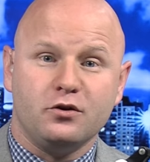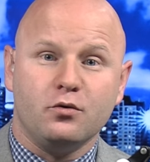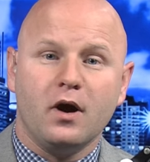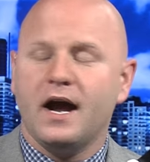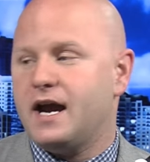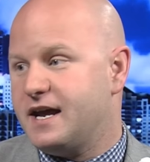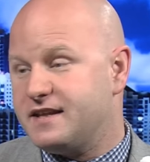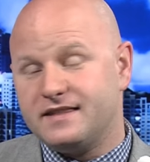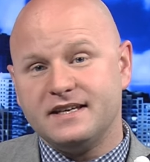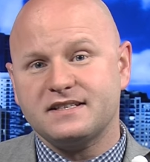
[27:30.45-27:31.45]
do, and
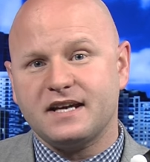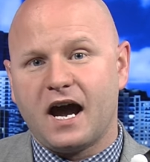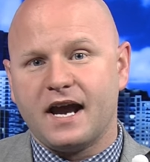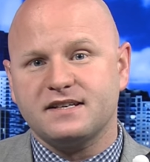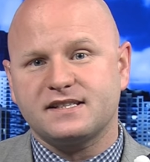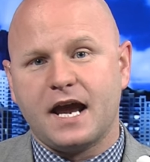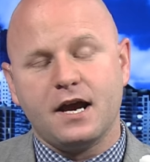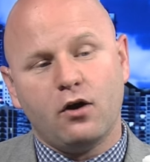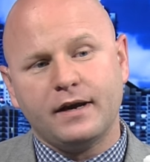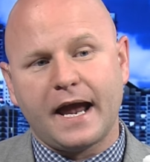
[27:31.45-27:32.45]
then this guy say,
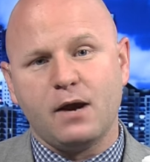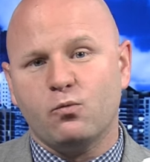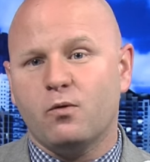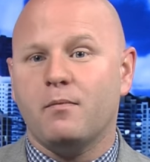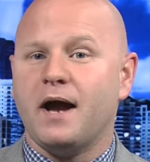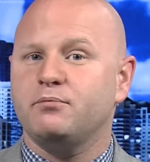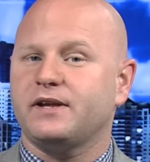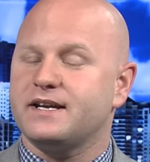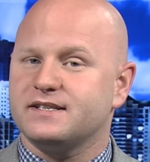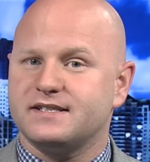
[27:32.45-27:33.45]
"Okay, well, my
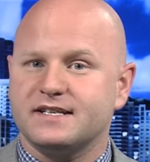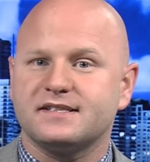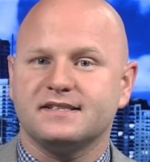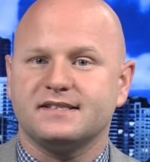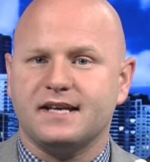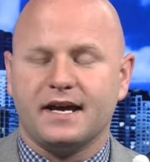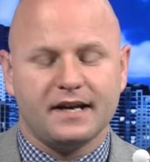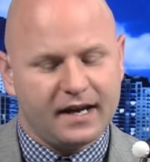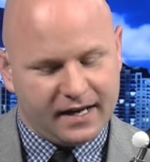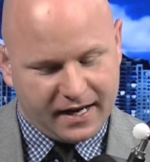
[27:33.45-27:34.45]
plan is this instead."
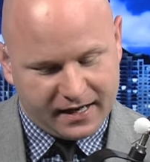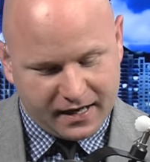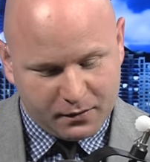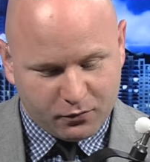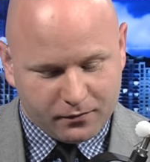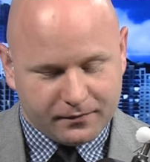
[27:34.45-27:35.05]
Right. And, no, and,